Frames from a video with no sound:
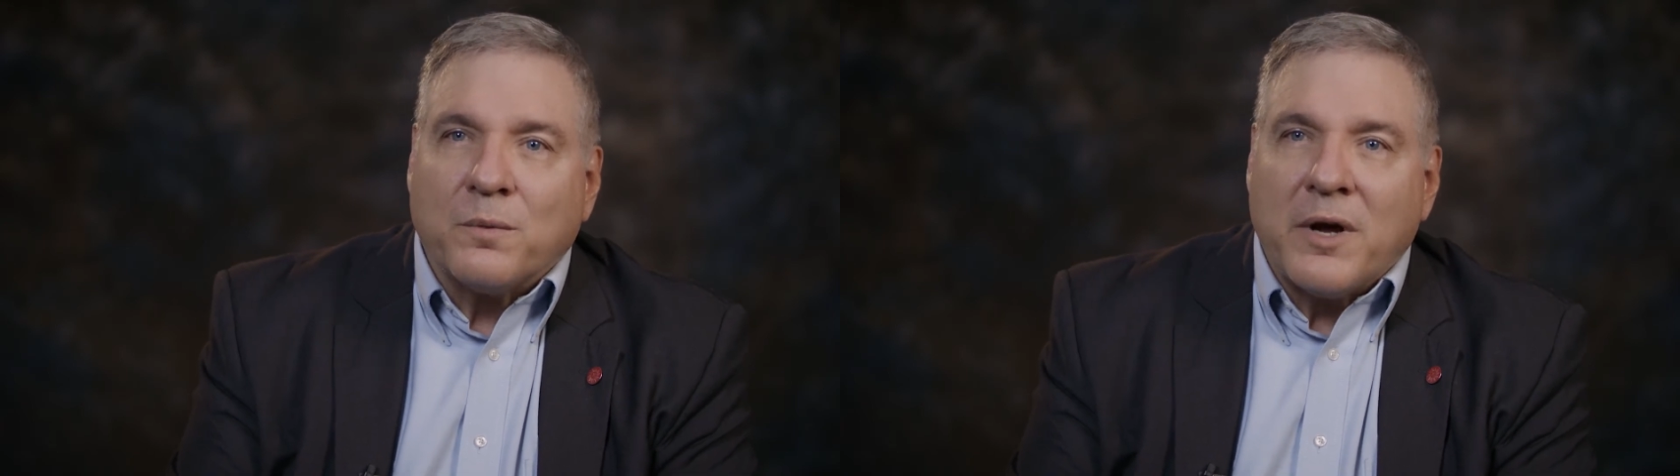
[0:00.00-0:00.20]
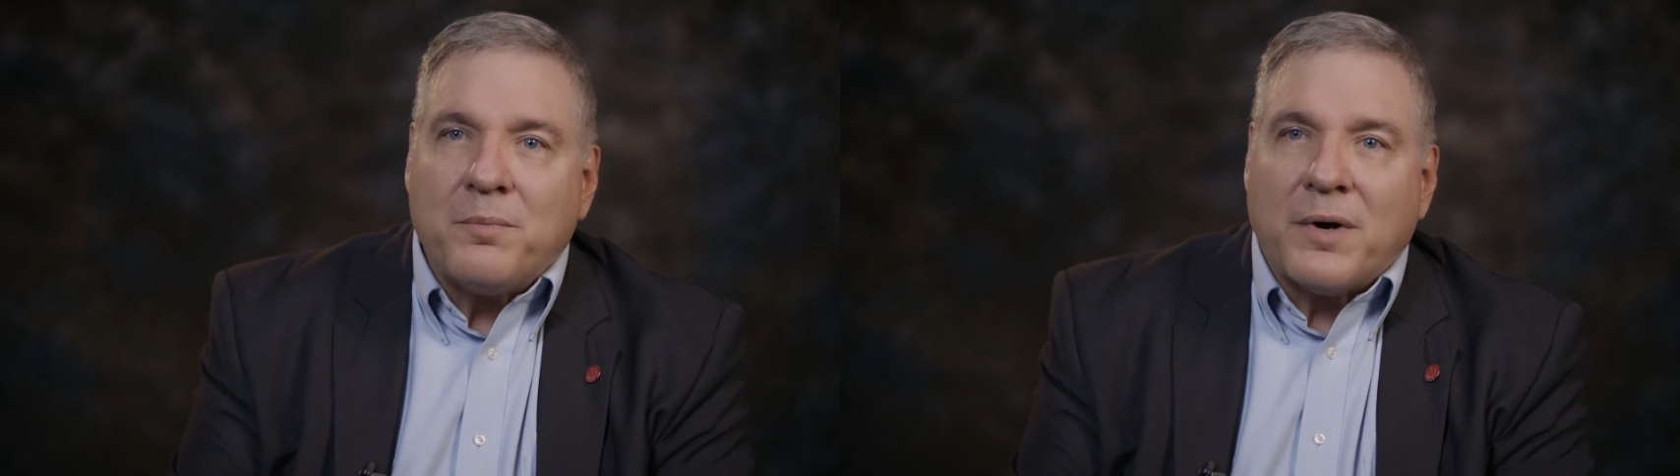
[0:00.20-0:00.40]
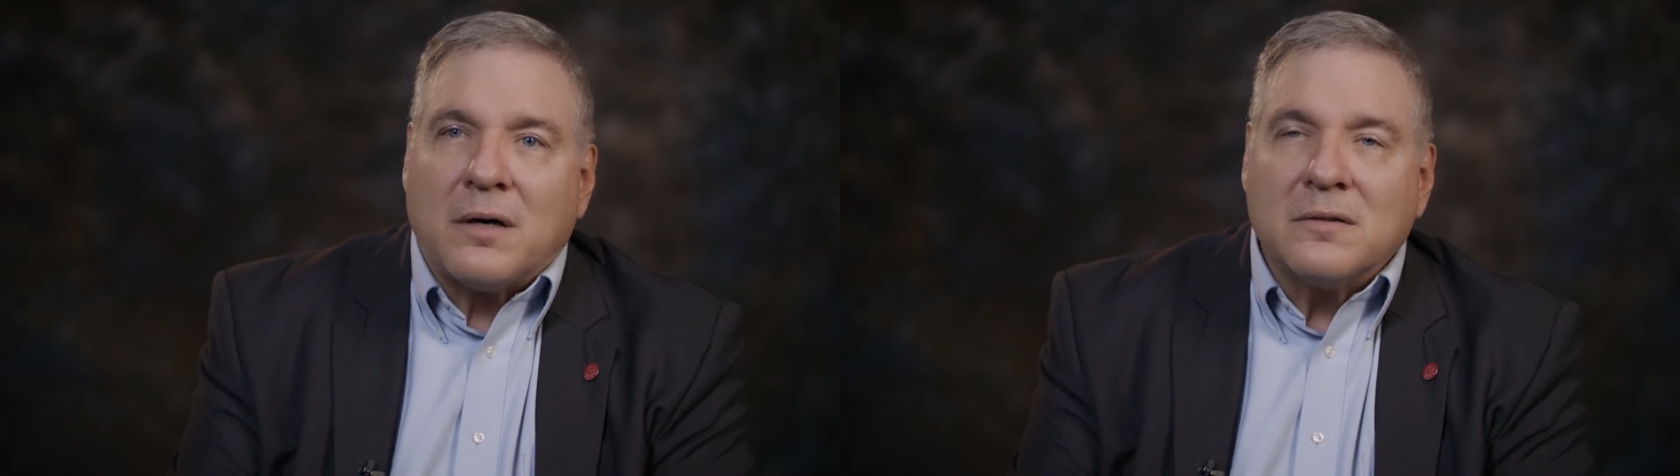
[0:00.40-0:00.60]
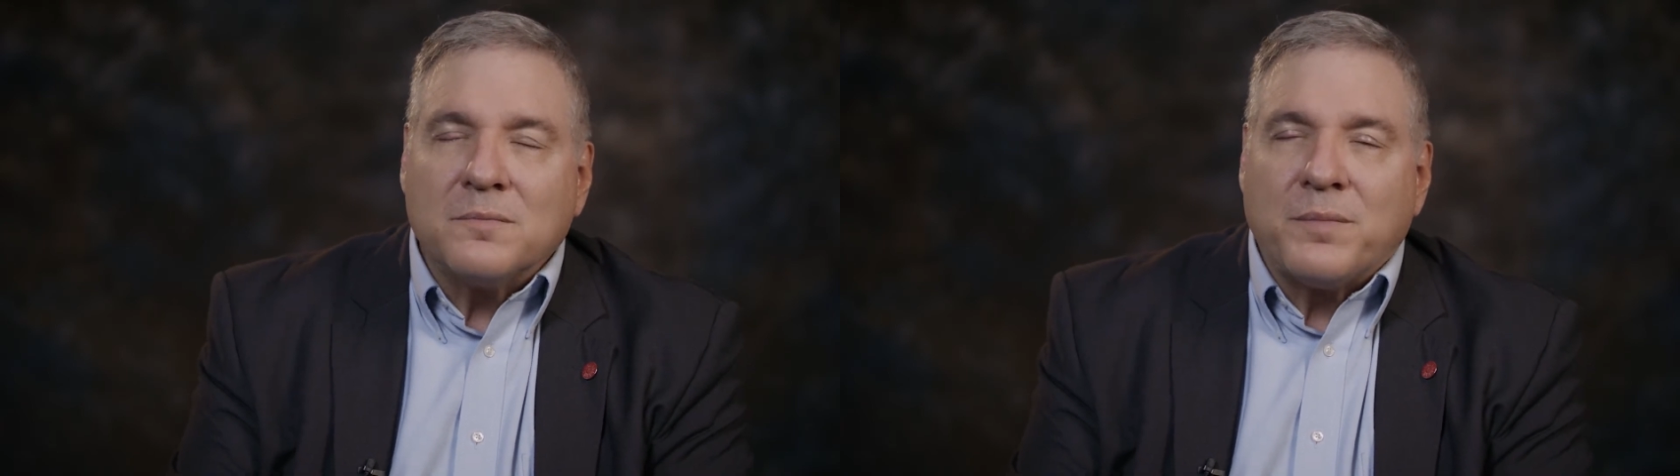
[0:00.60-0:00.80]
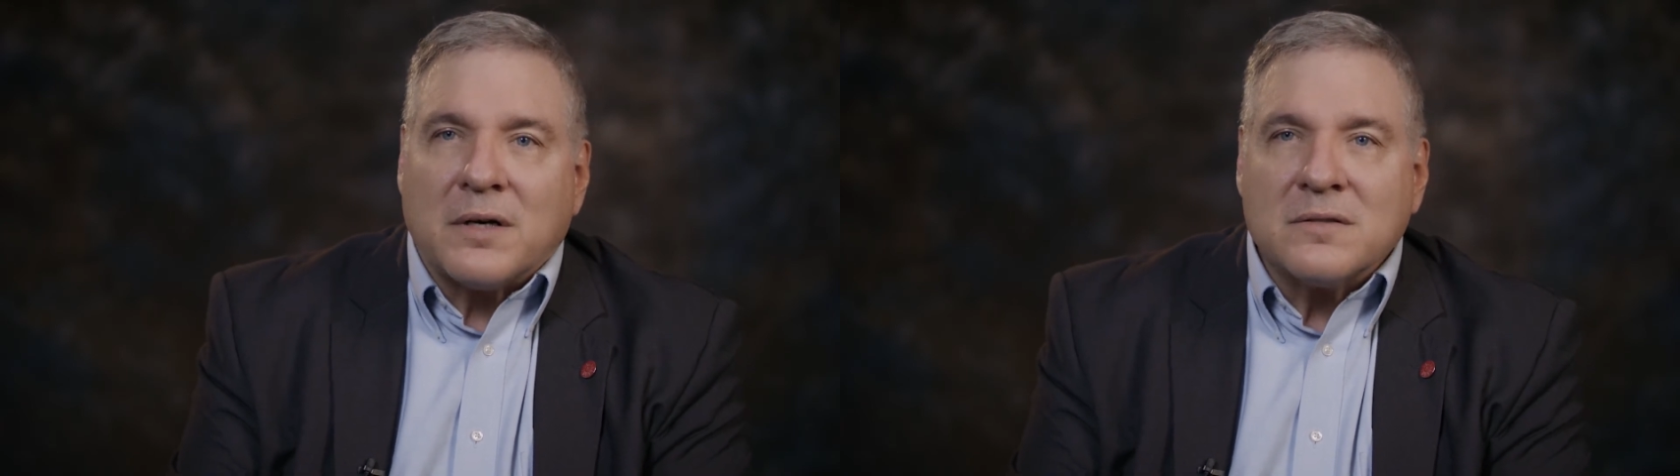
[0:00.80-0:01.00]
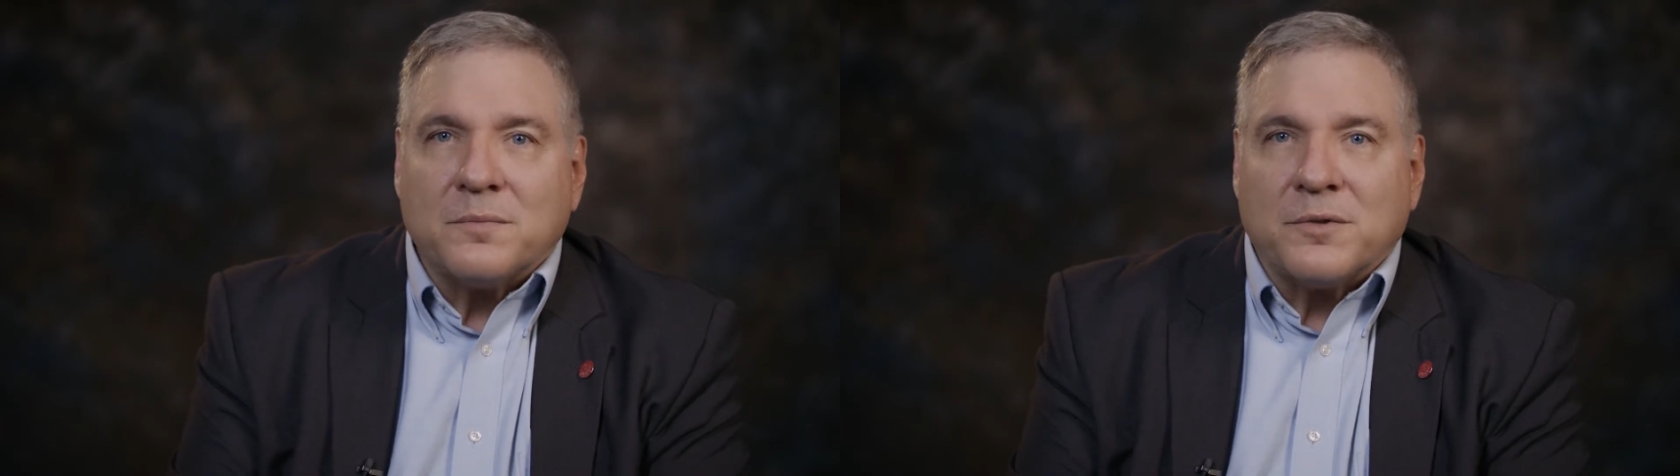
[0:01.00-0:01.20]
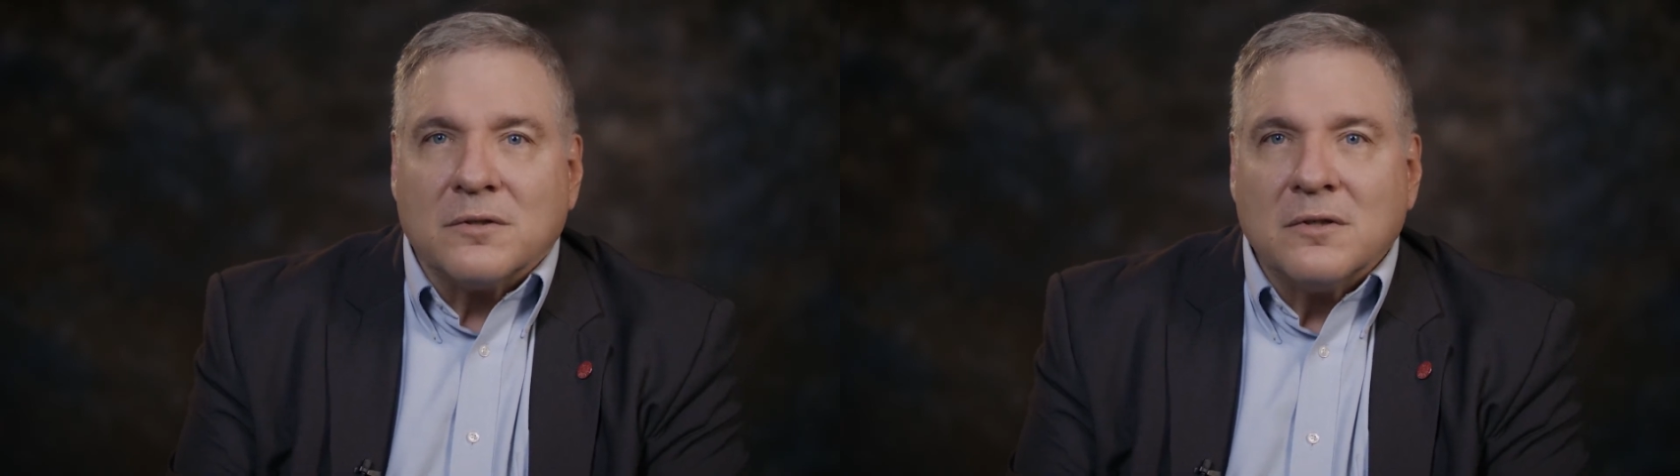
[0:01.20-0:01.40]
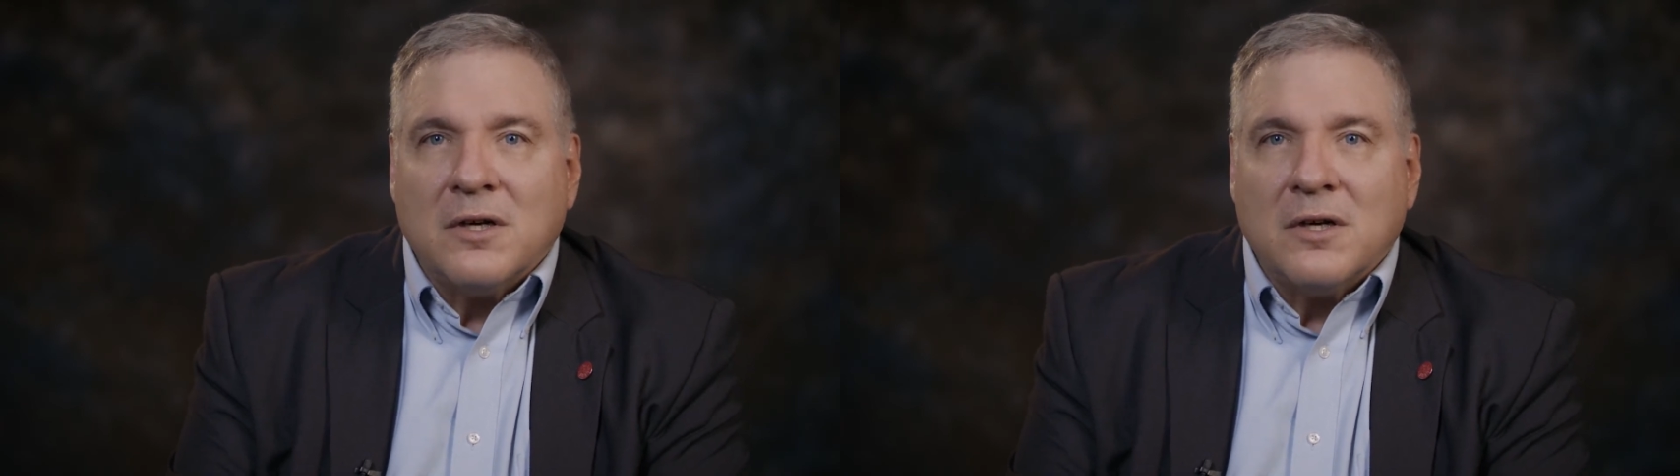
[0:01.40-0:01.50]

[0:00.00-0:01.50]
way possible.